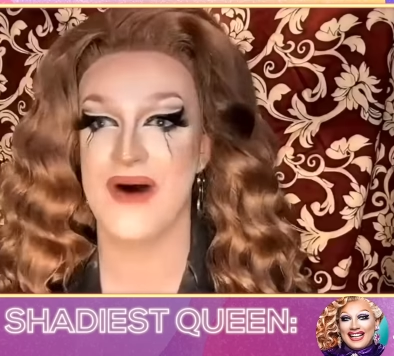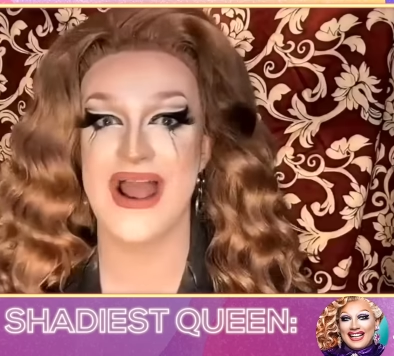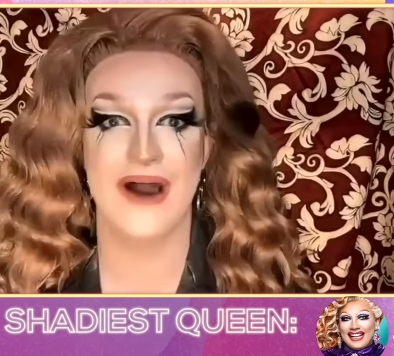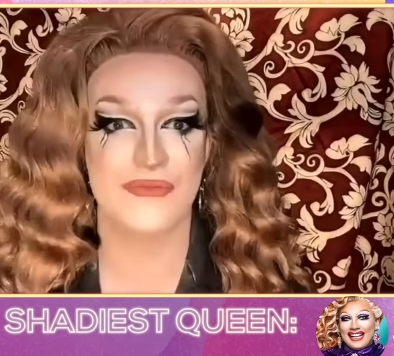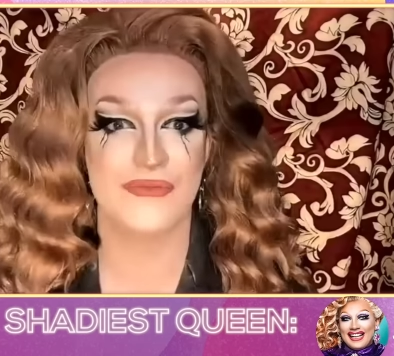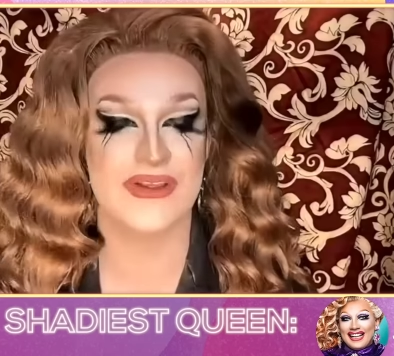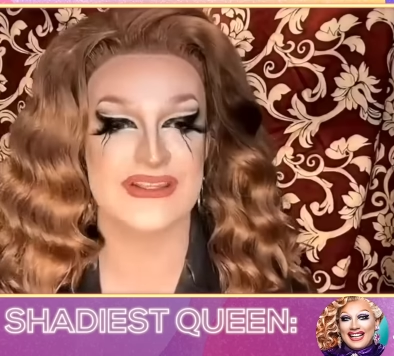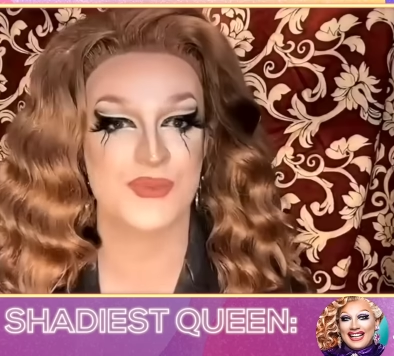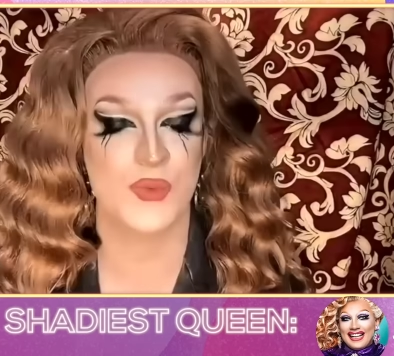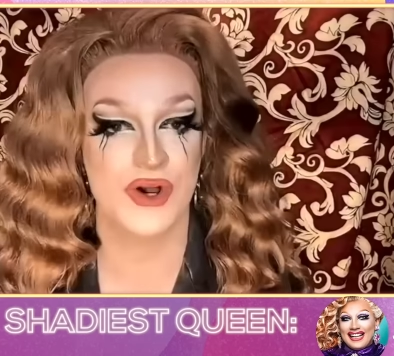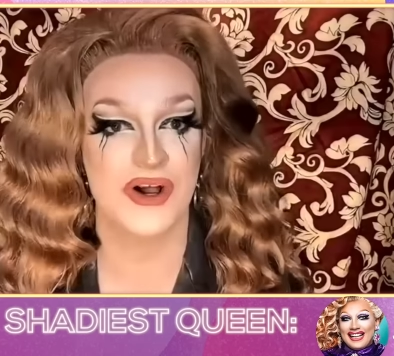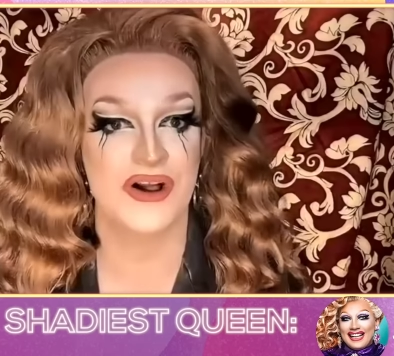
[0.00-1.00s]
Speaker 1: of my
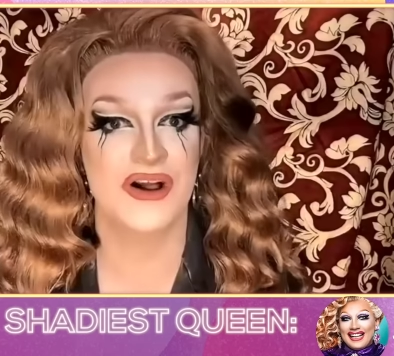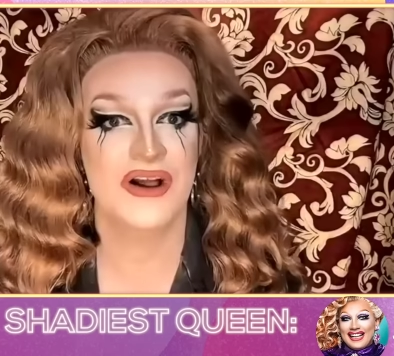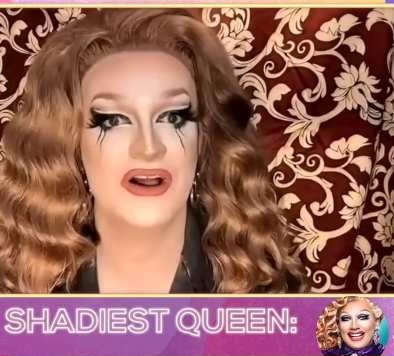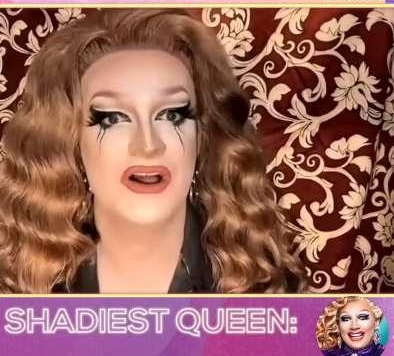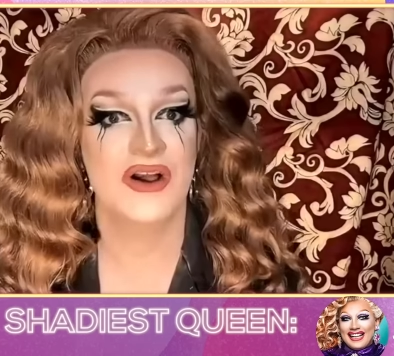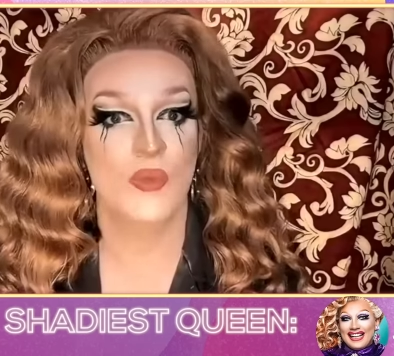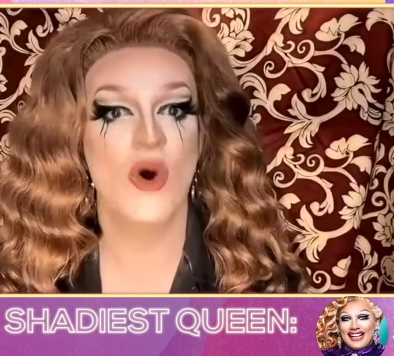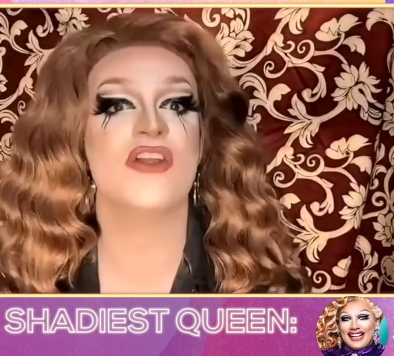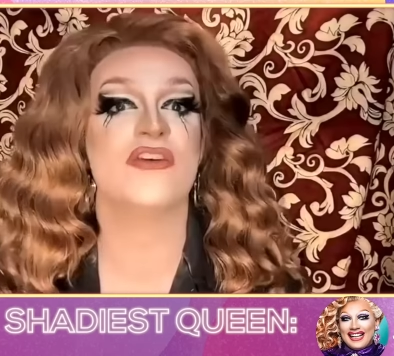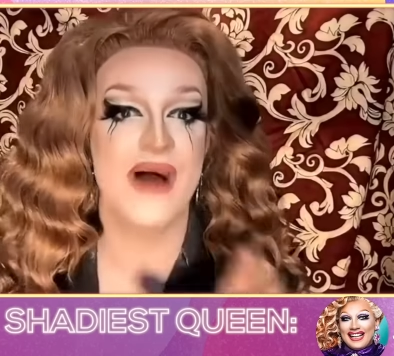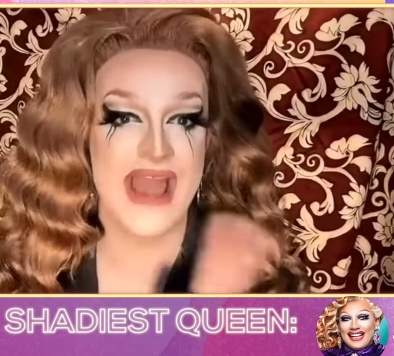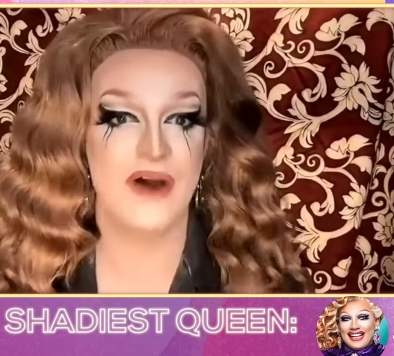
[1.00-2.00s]
outfits were. One
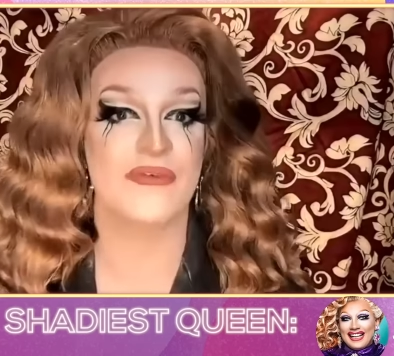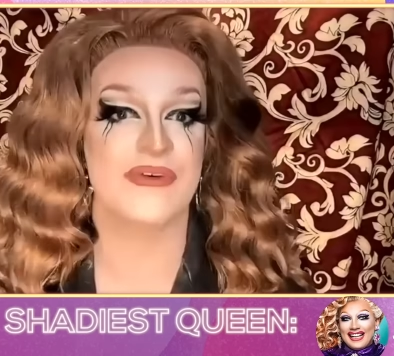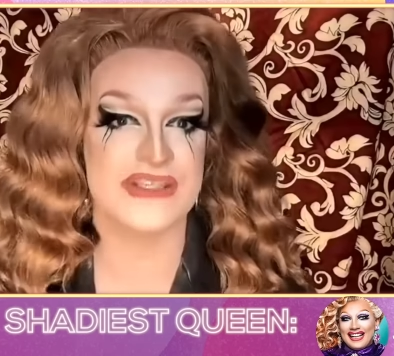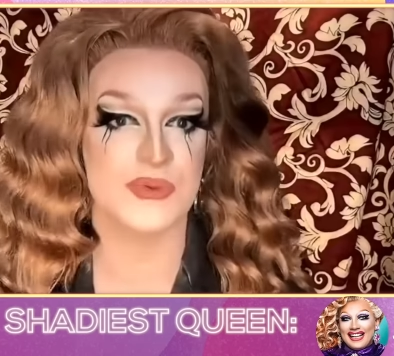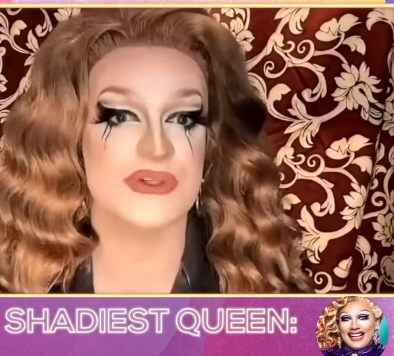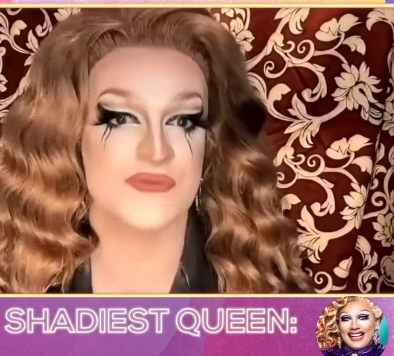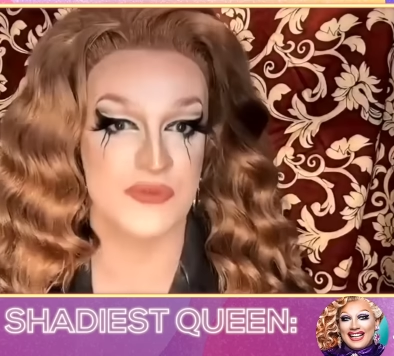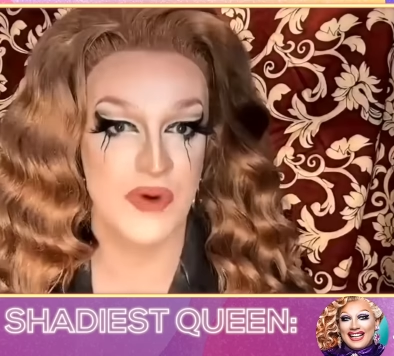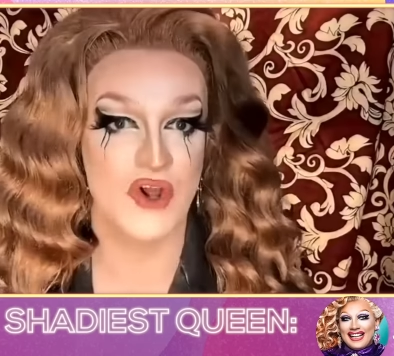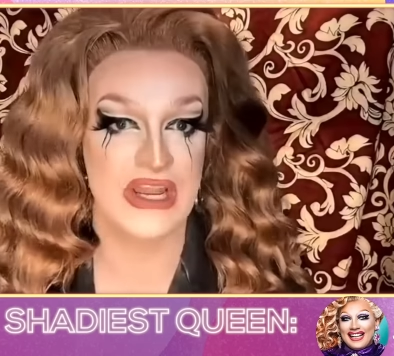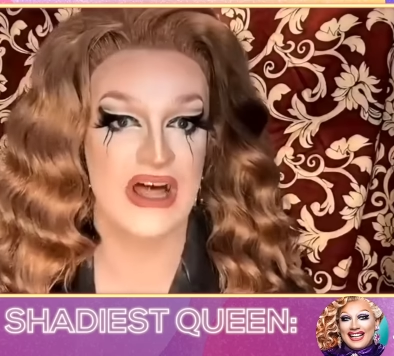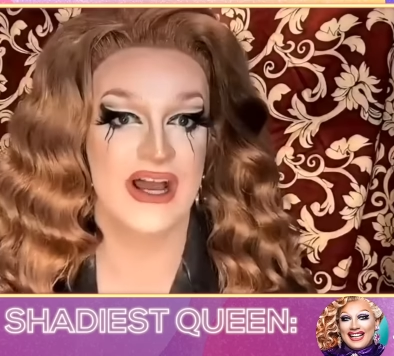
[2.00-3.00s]
of my outfits was from
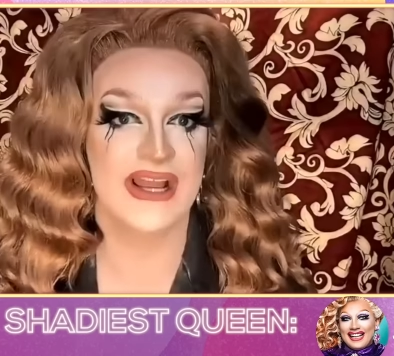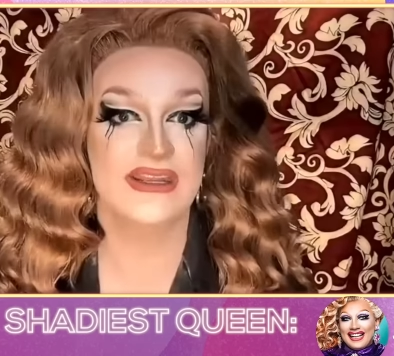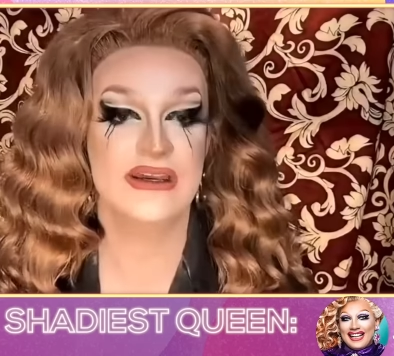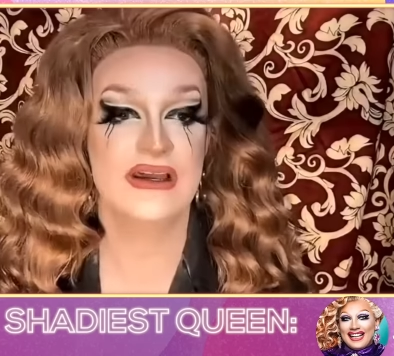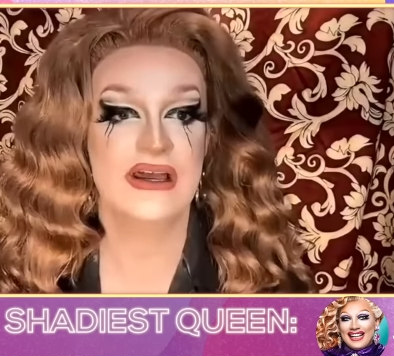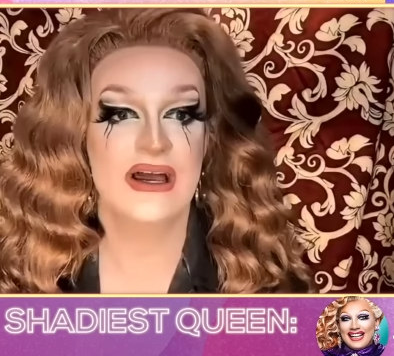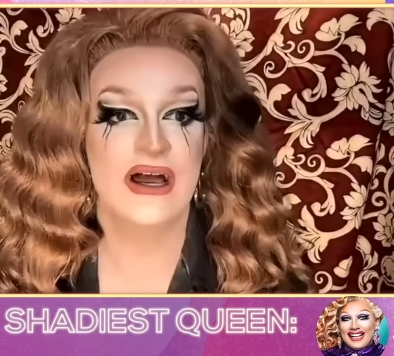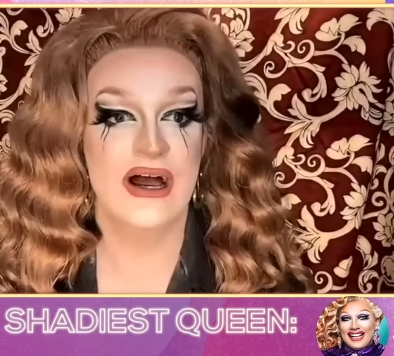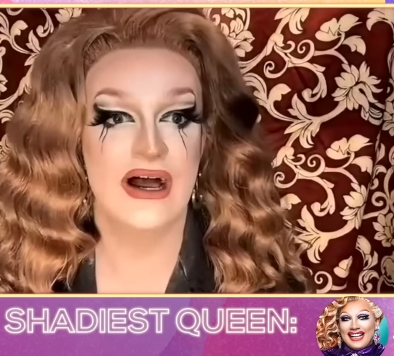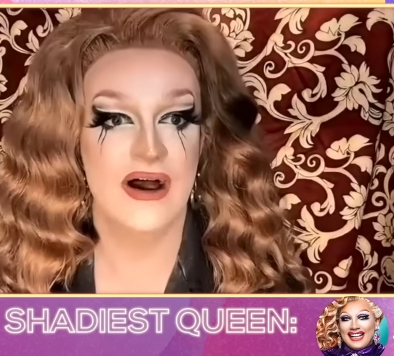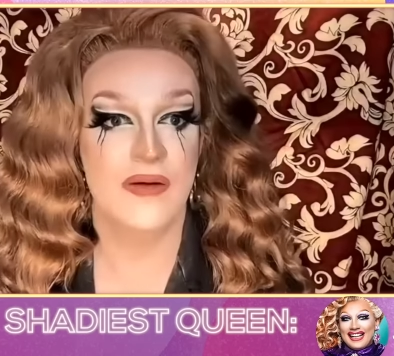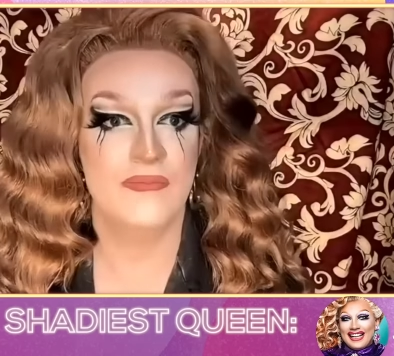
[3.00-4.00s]
online.
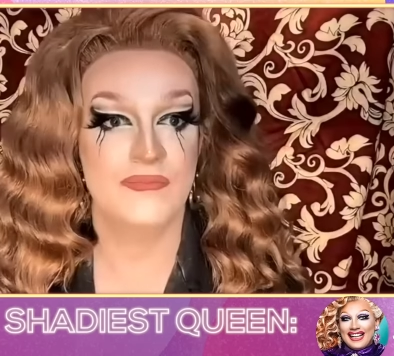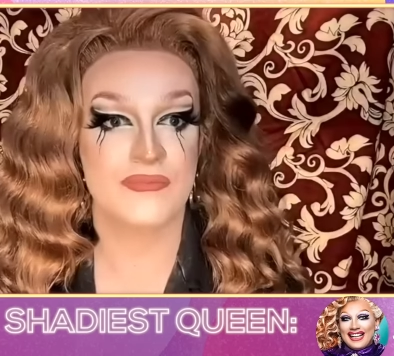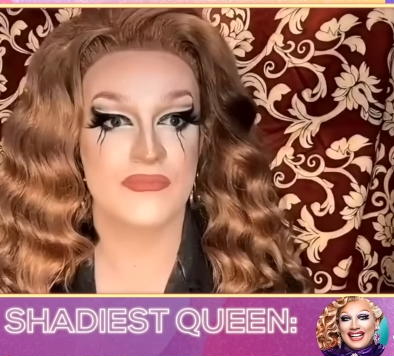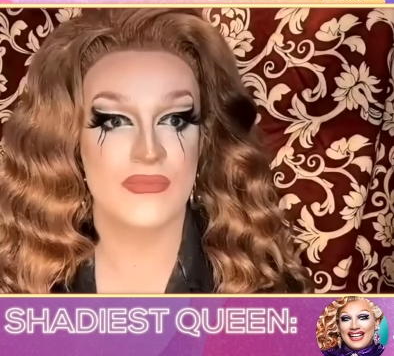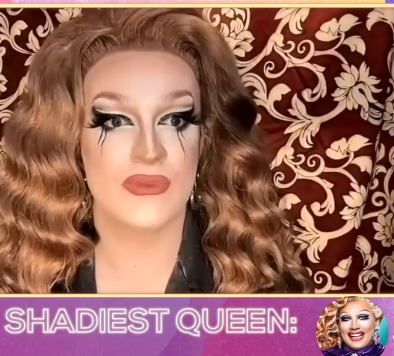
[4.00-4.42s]
Um,